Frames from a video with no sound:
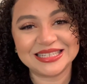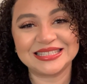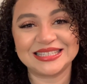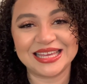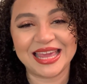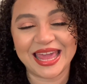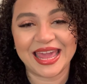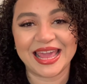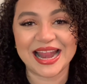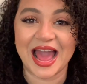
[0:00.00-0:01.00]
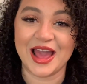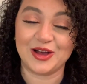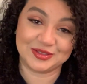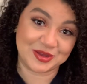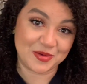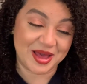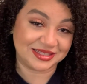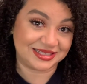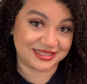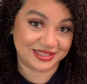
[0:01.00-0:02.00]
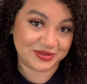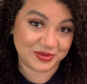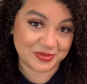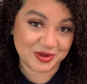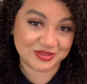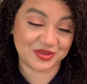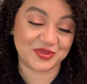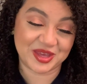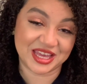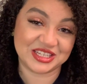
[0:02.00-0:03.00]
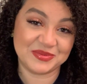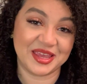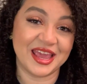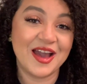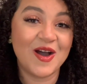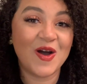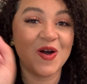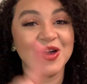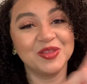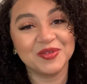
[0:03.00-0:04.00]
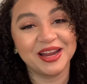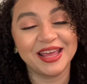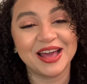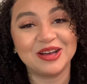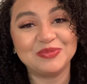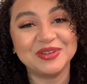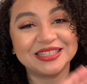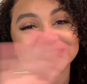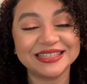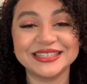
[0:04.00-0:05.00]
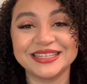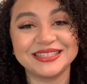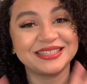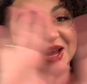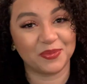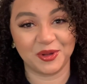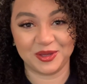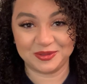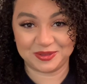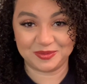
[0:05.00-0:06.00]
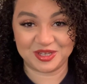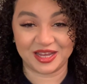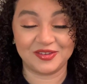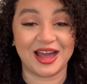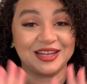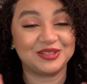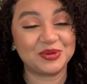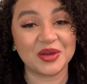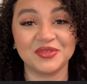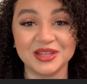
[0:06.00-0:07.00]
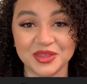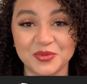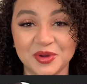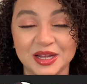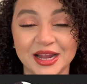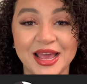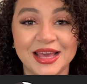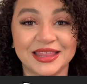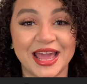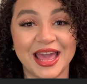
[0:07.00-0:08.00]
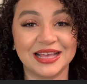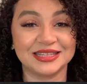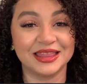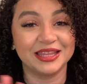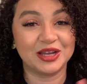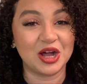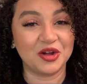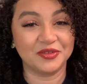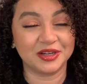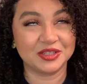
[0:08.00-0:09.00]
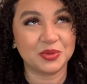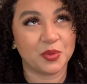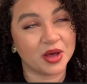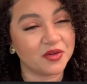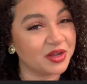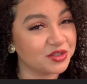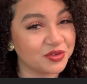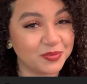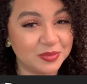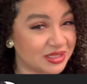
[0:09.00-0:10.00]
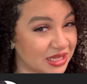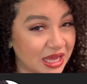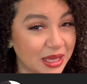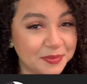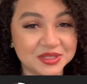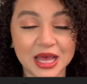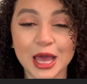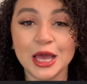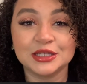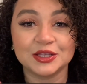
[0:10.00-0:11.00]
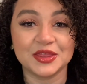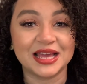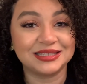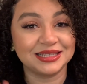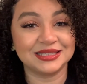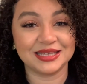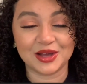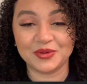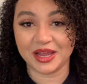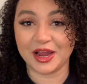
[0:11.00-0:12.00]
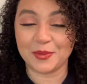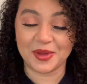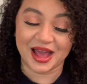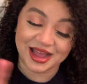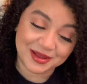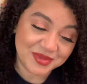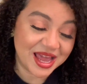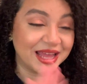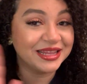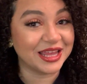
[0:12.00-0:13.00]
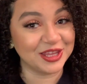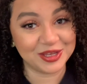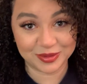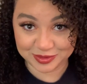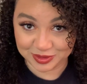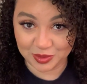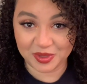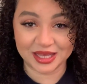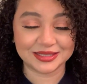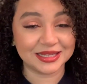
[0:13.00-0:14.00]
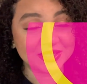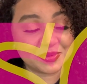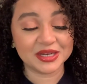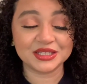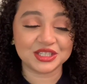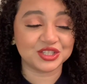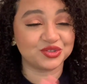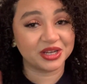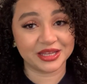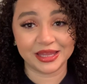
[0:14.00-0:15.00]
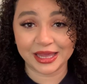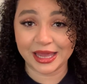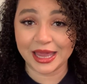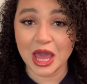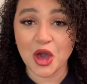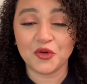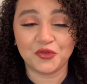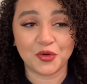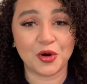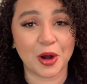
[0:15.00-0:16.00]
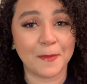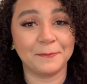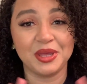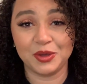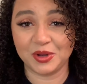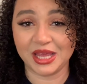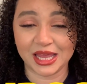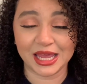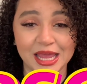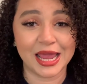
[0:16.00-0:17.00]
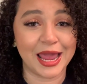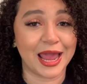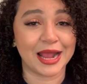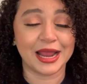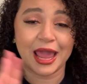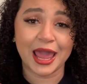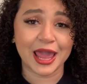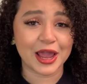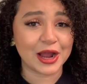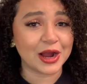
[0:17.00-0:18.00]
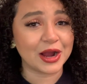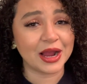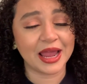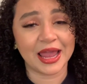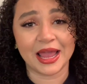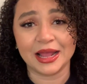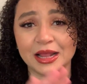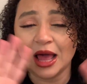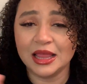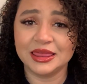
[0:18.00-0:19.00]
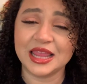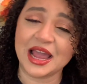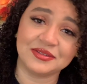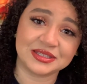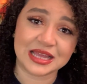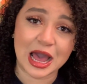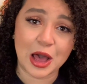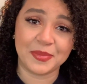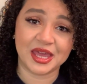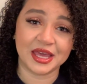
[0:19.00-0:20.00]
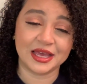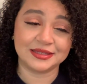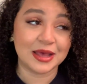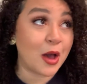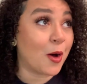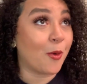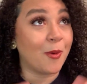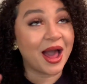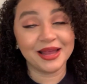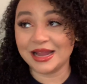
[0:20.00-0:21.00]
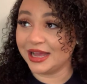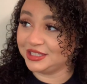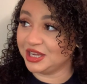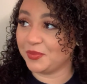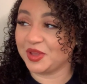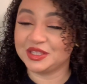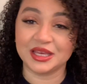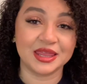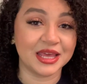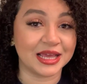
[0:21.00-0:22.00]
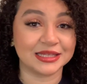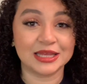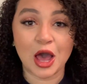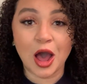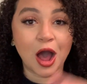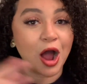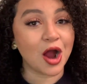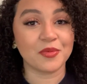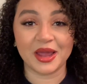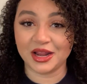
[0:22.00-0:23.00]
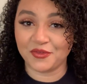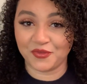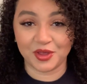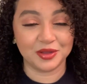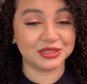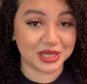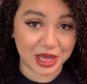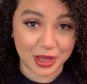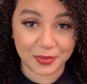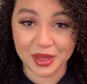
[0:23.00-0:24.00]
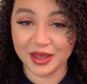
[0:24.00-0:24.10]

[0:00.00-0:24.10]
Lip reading: CeCe, and I also go by CeCe Doing the Most if you catch me on the radio. But this is a separate YouTube channel. I do have another one that has a little over 1,200 subs. So that's CeCe on Air. But I got me another YouTube because this one is just strictly for beauty and hair and lifestyle, because why not jump into this already filled up,